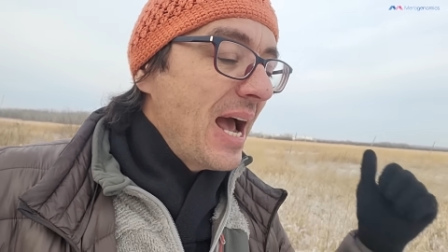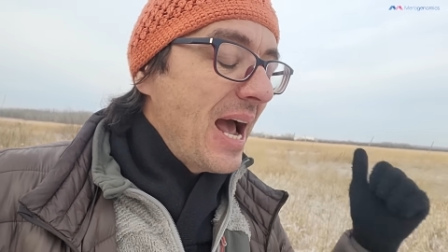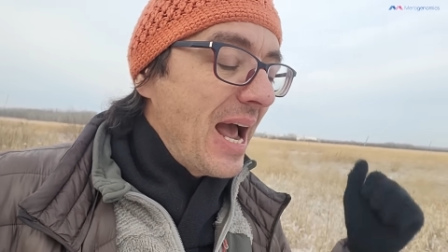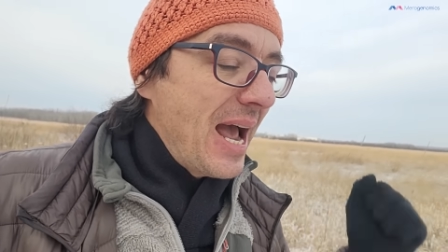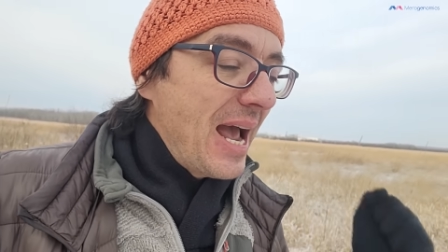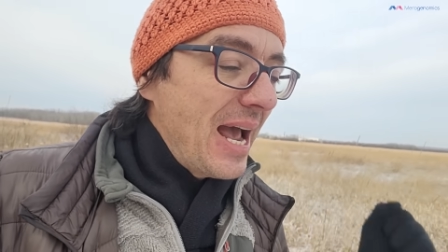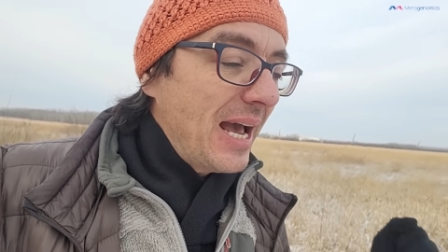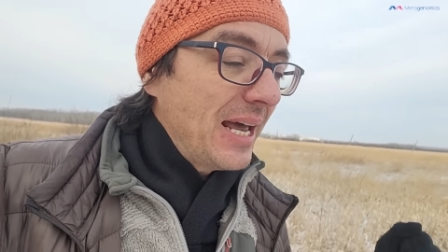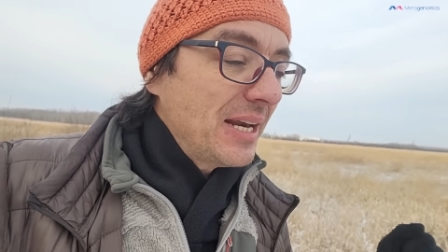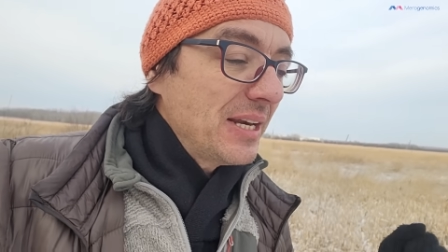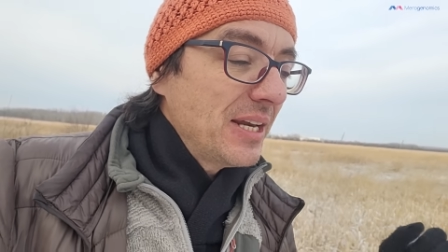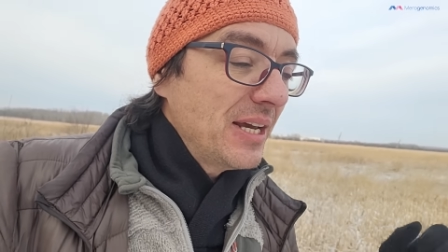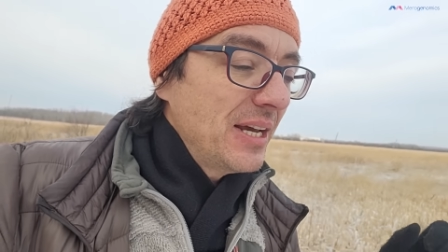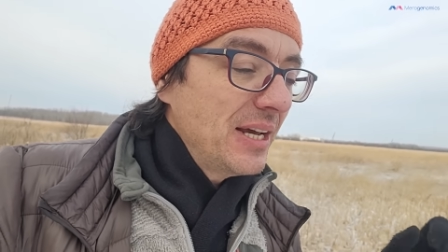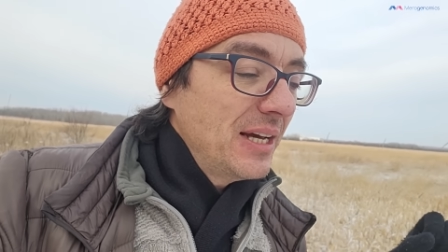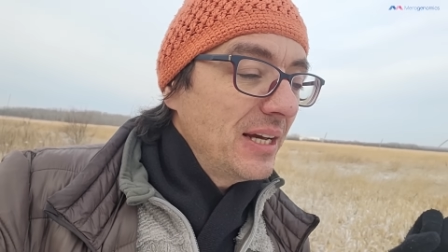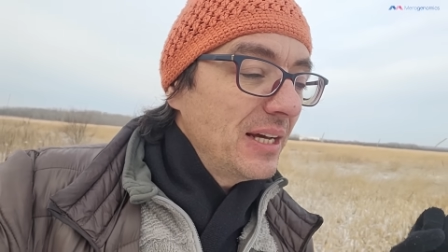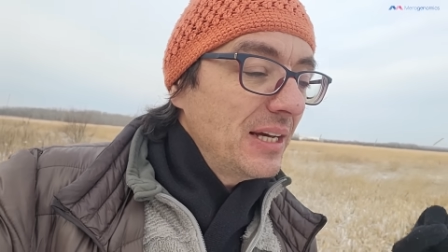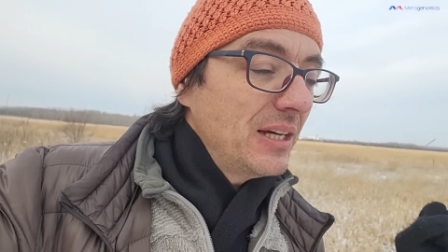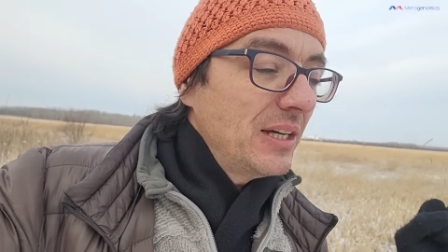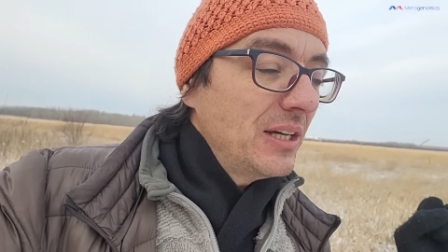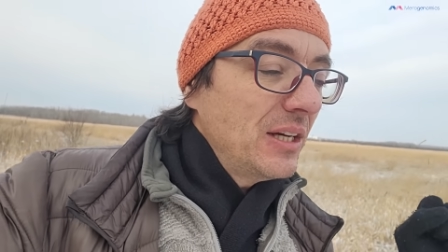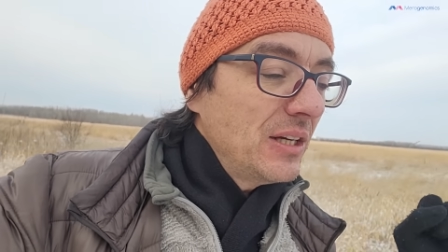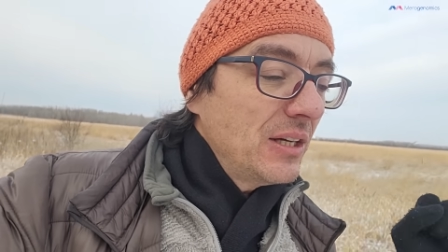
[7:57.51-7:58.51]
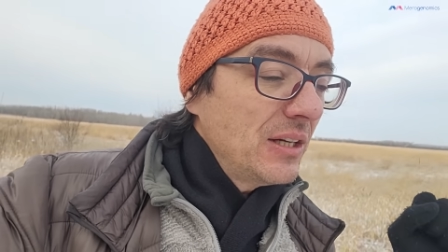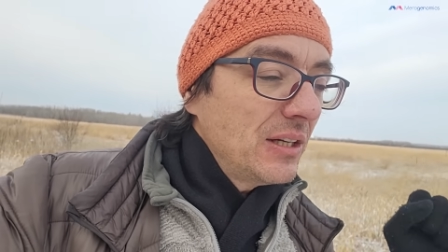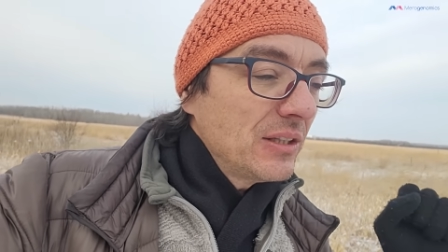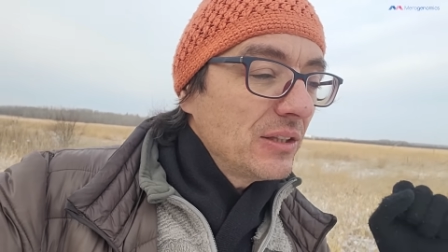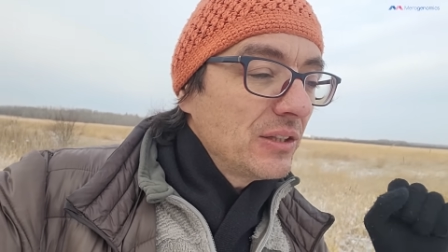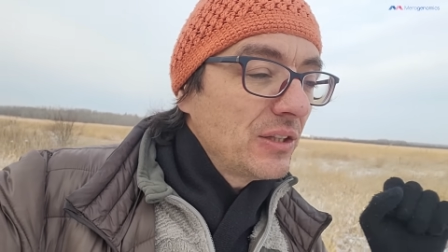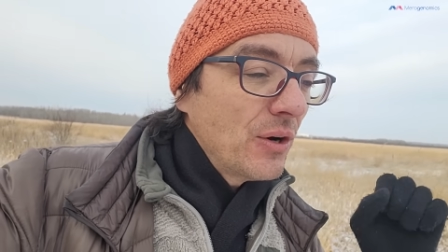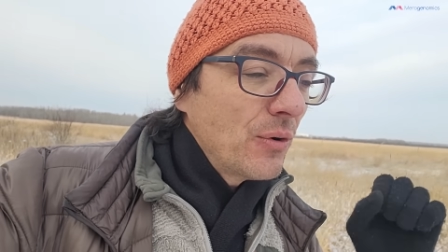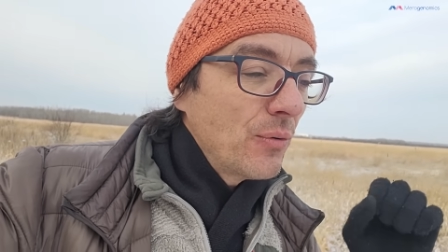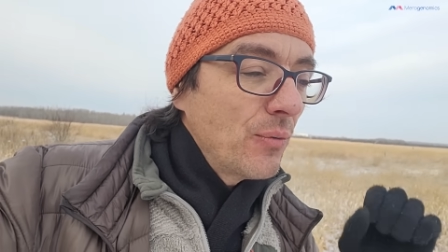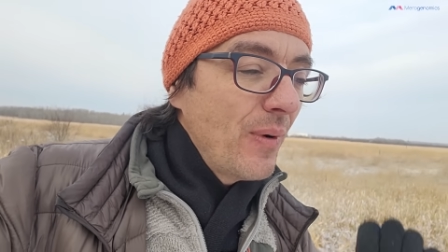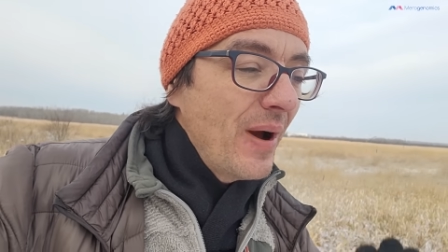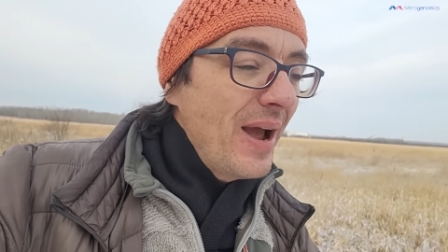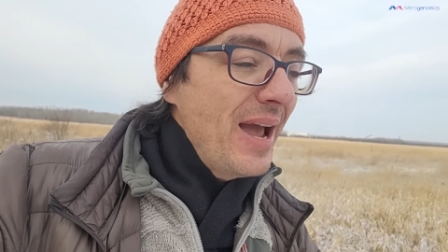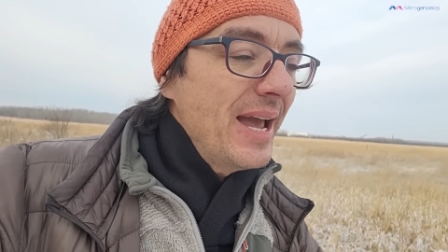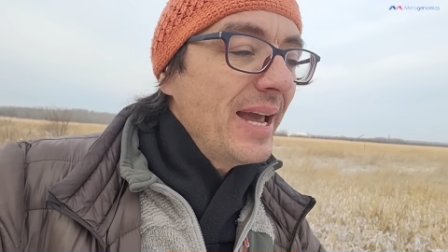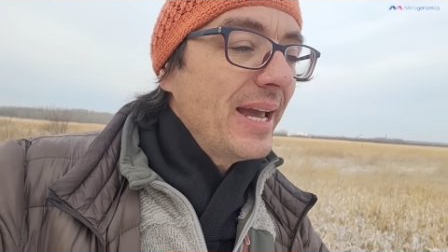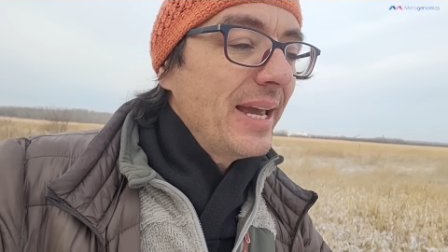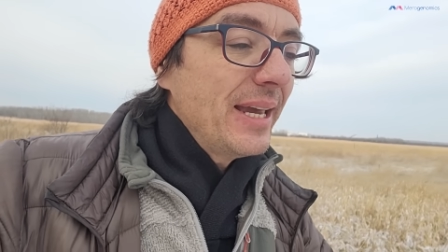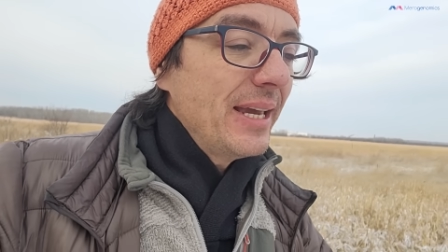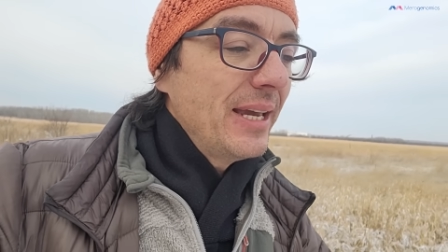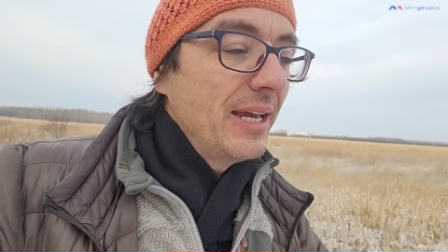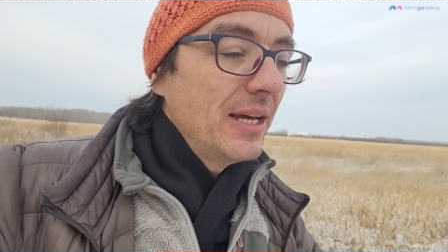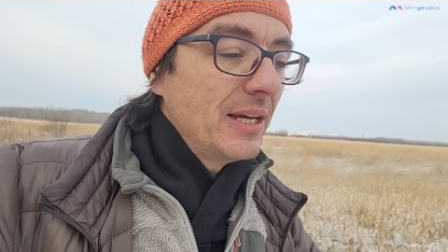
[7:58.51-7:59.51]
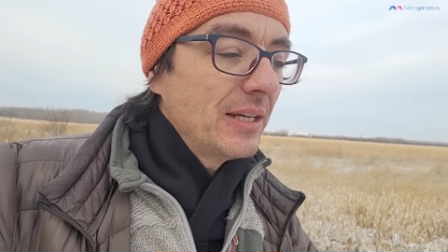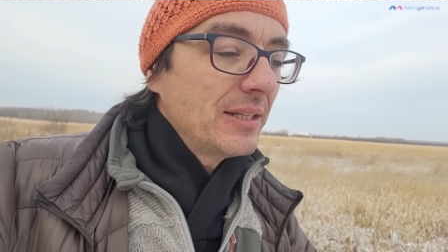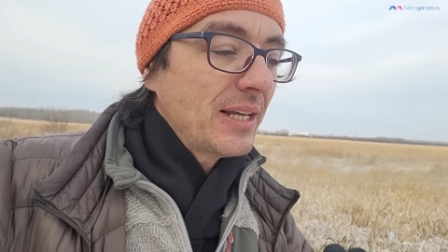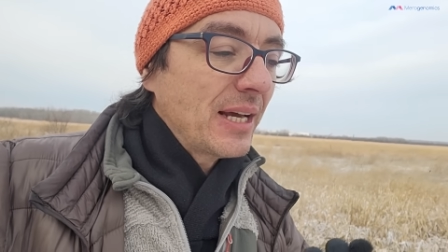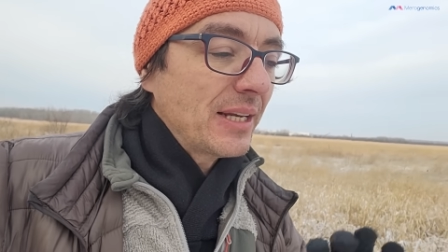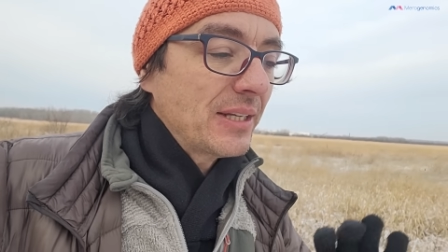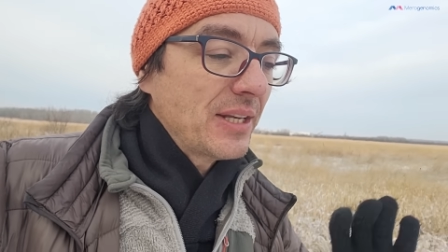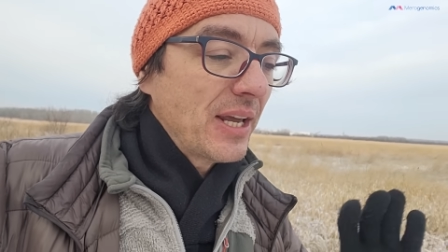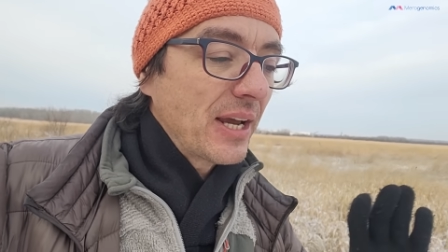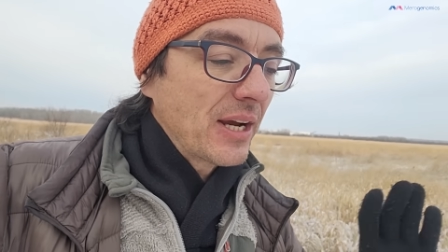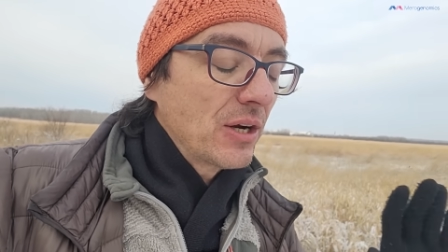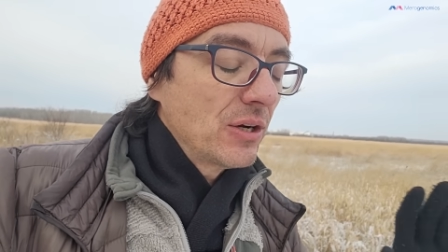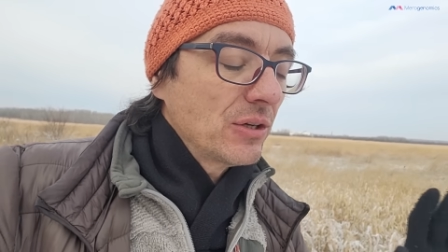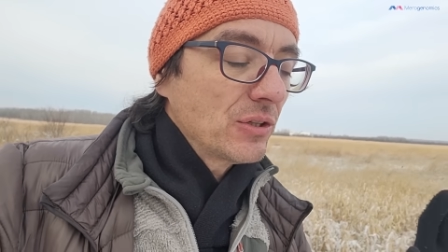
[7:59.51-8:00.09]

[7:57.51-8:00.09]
And the way that they